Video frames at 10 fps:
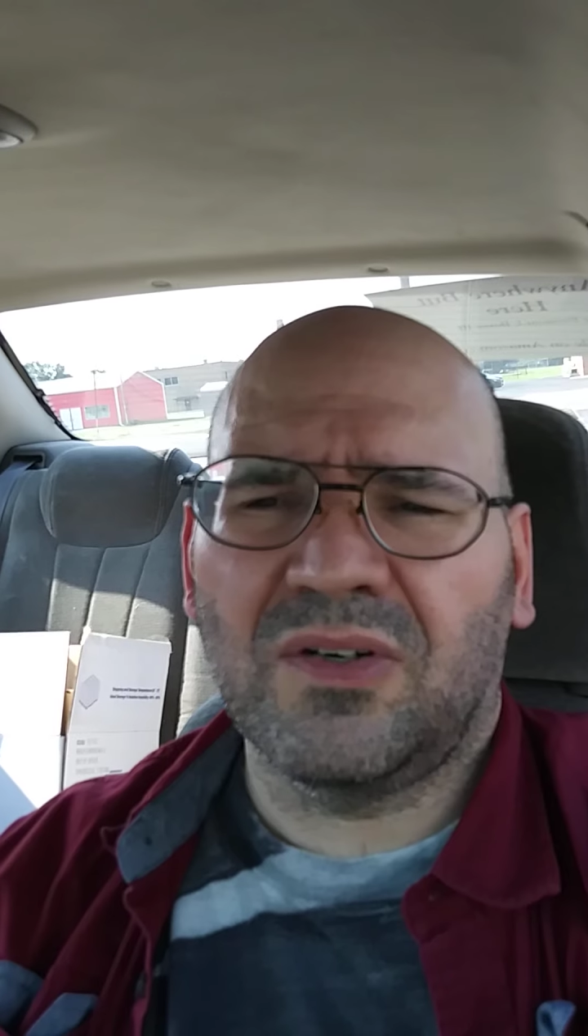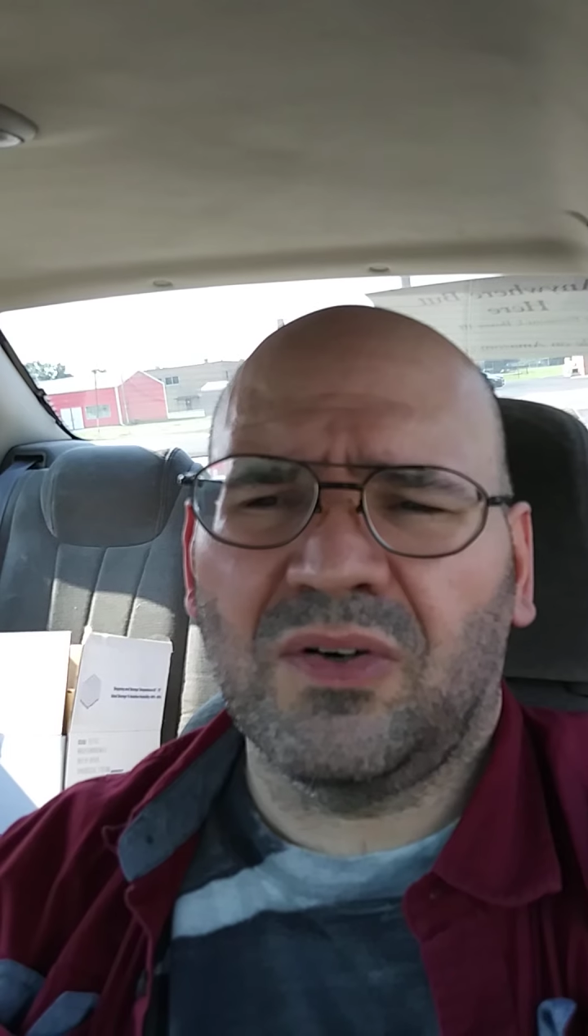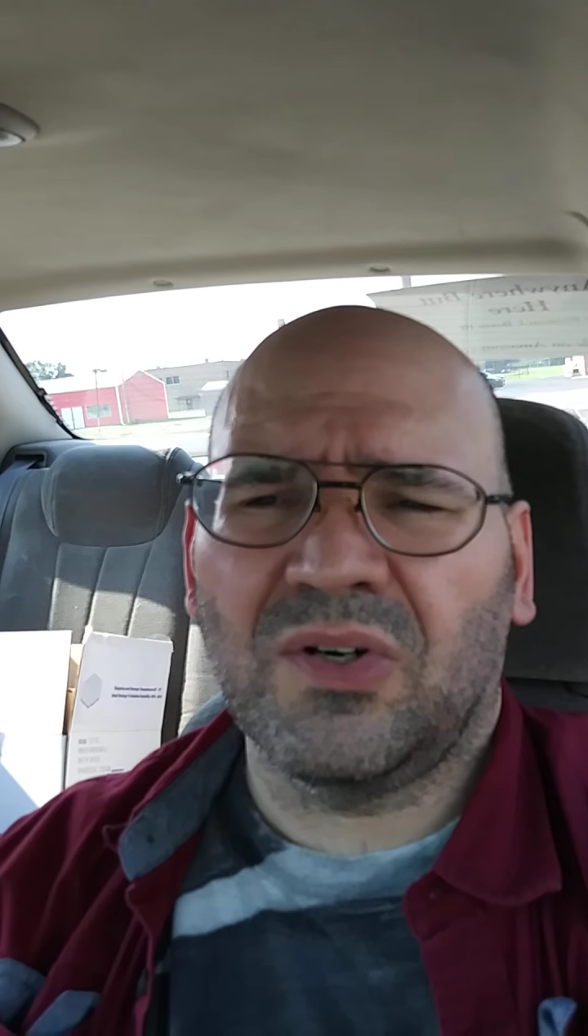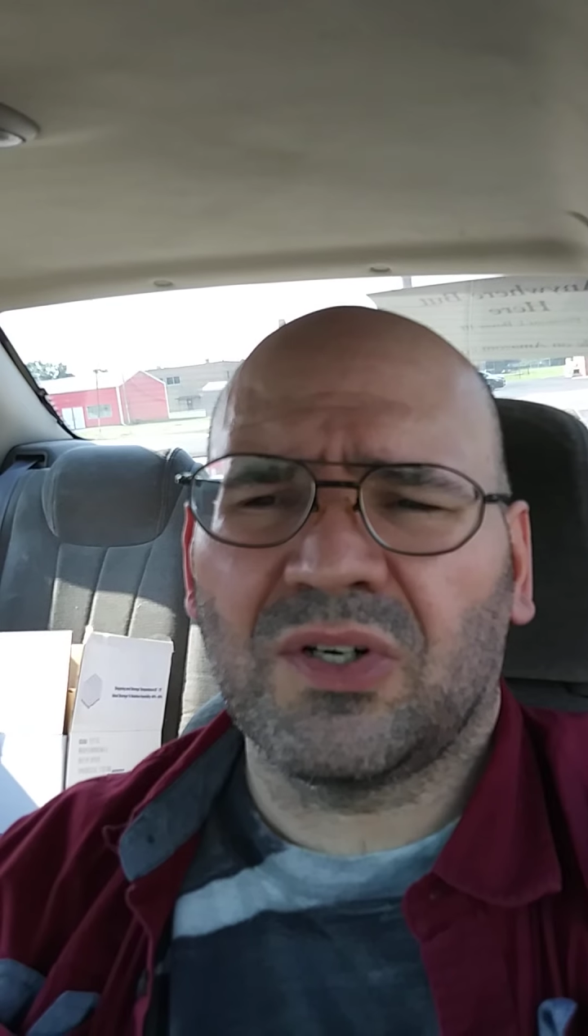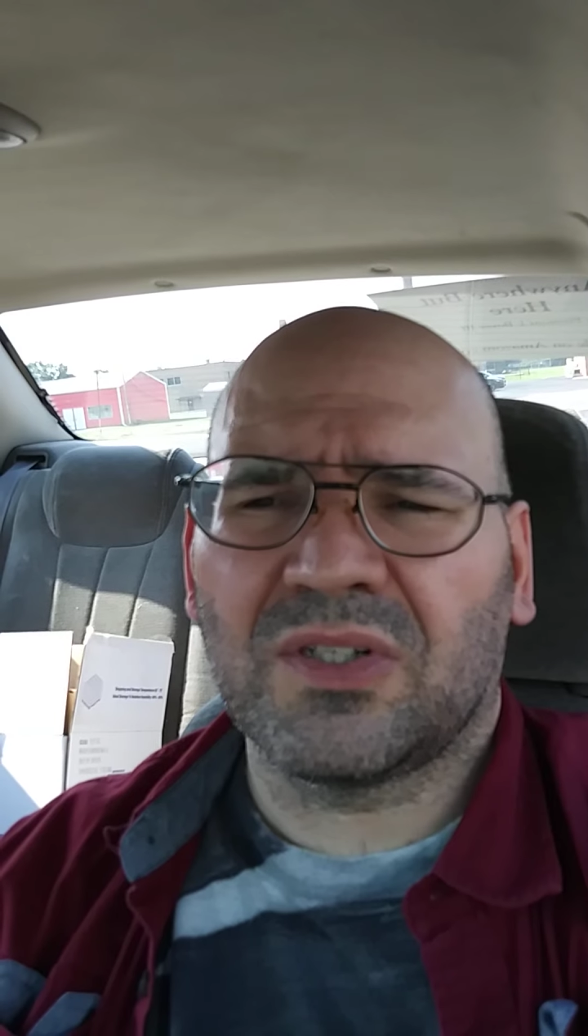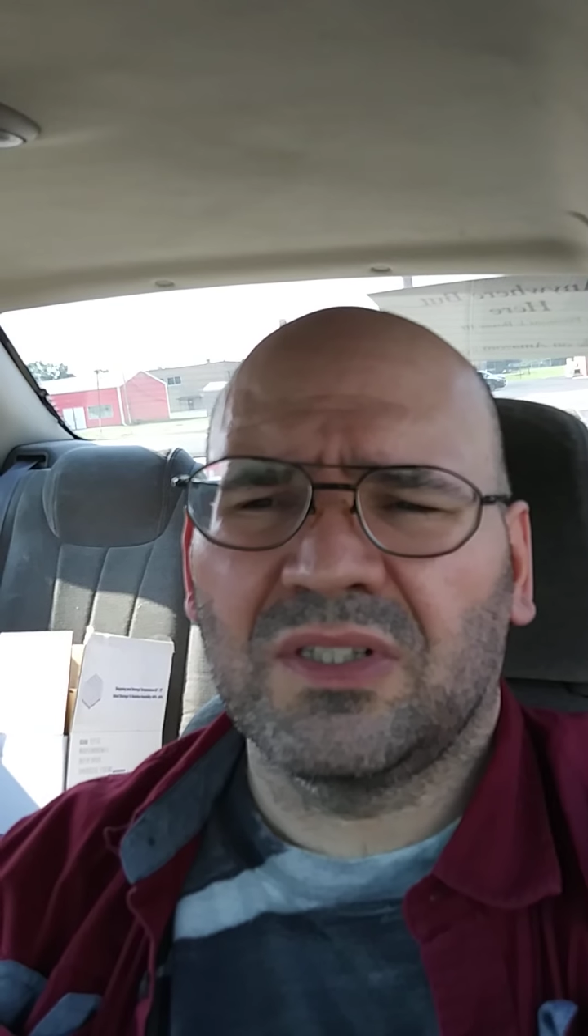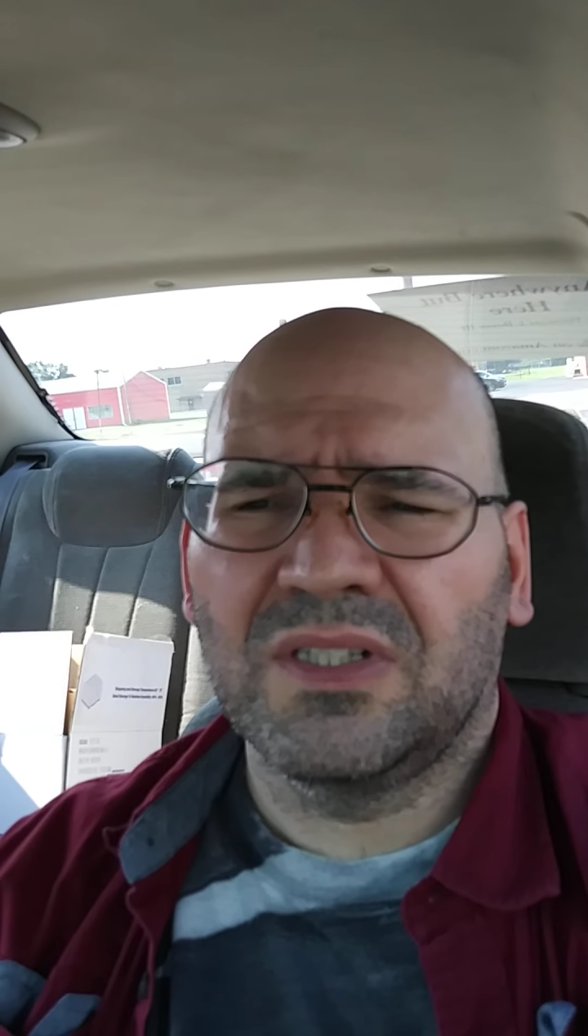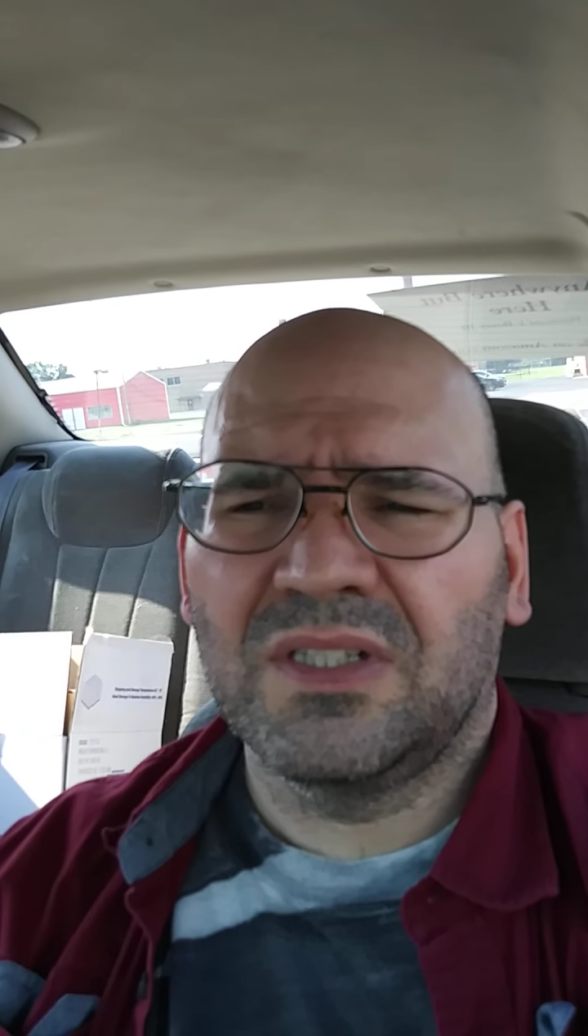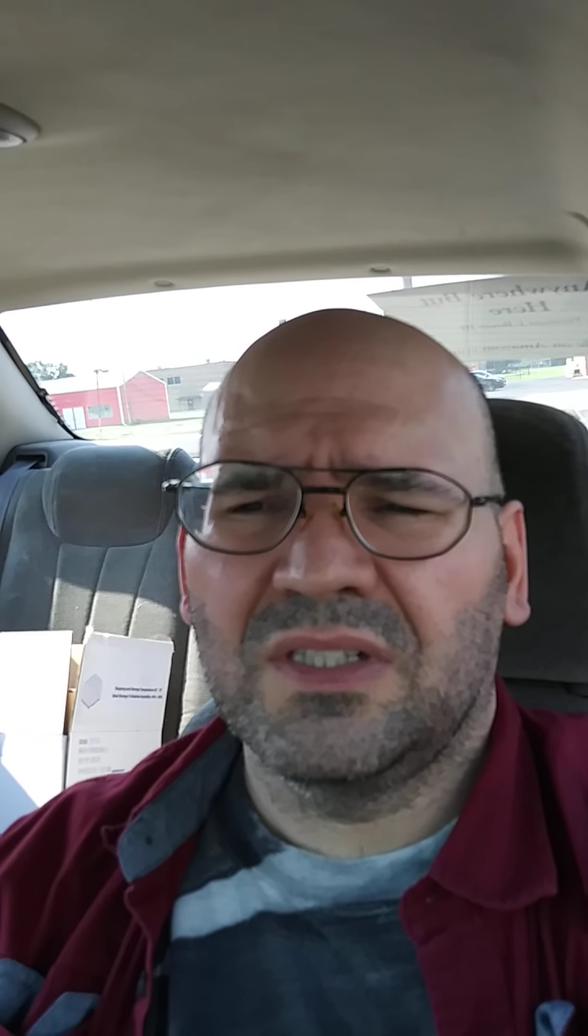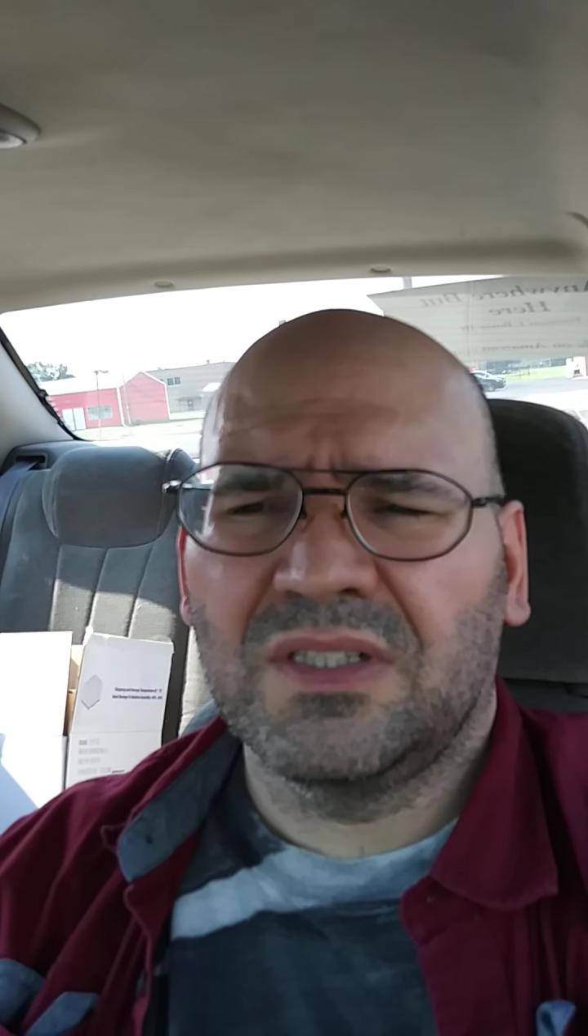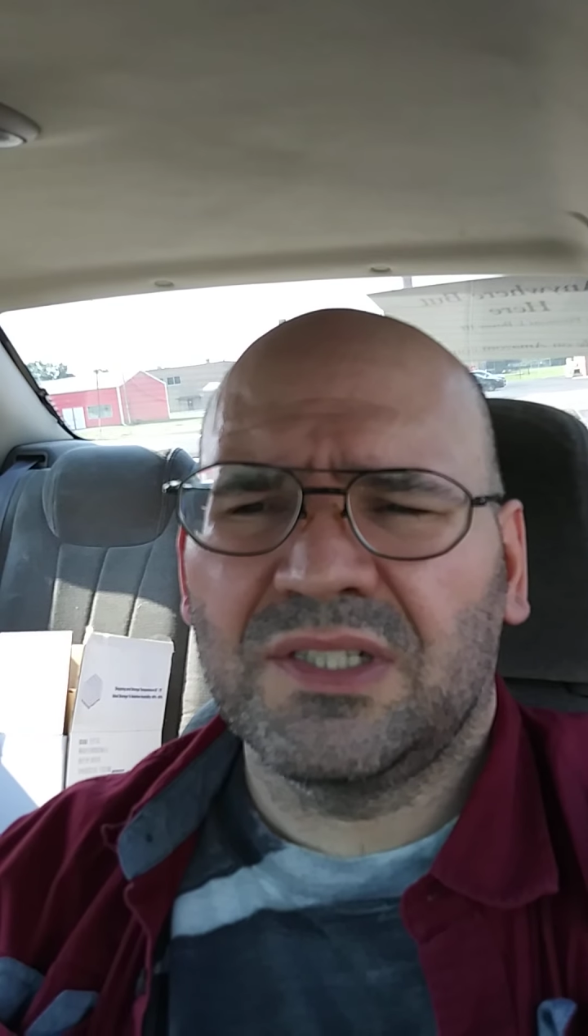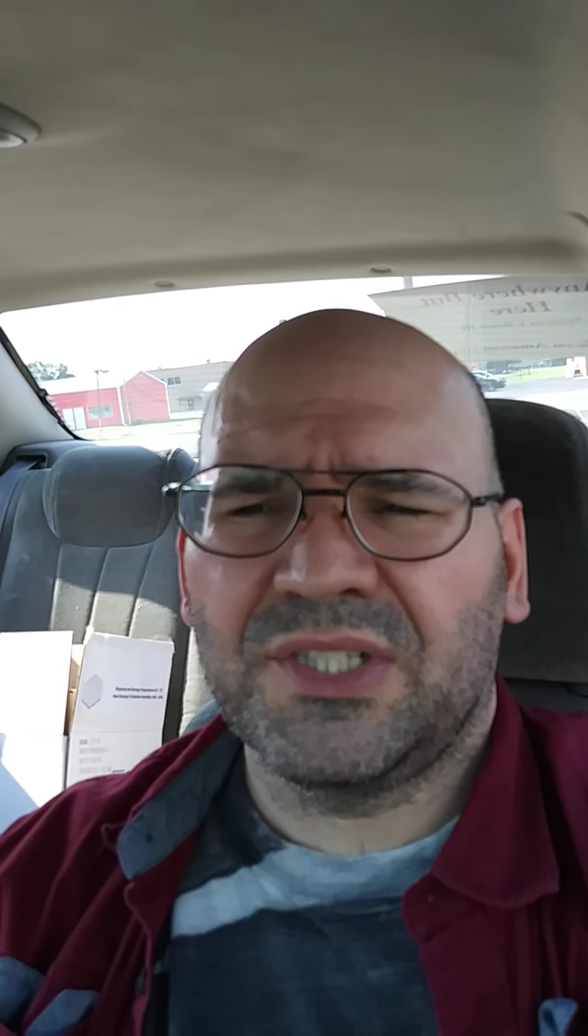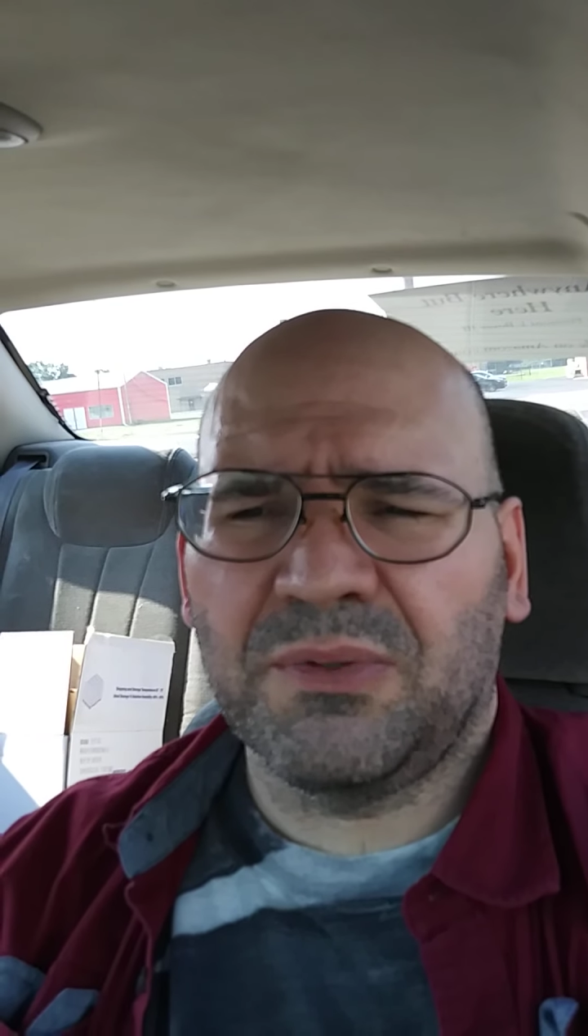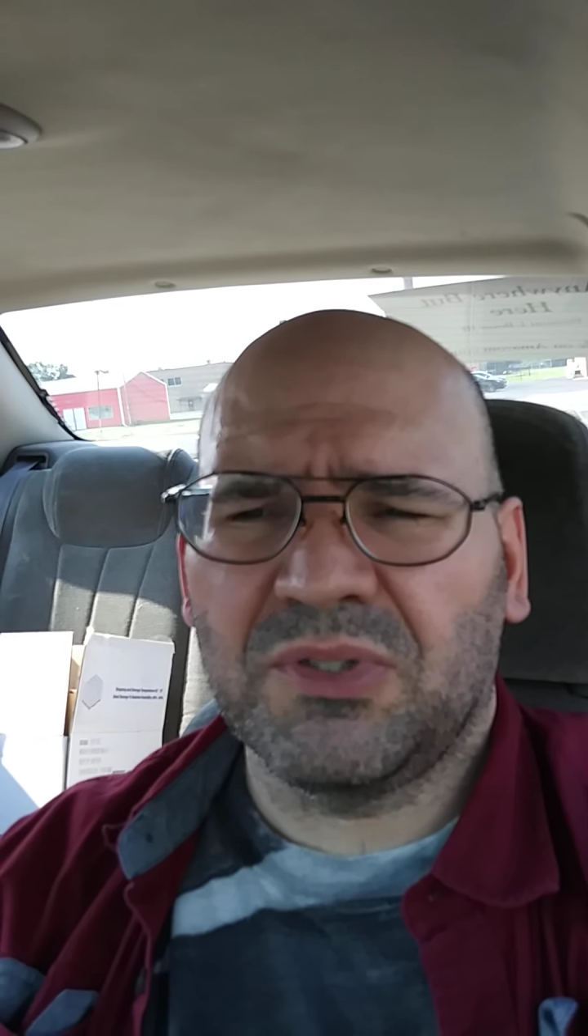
or she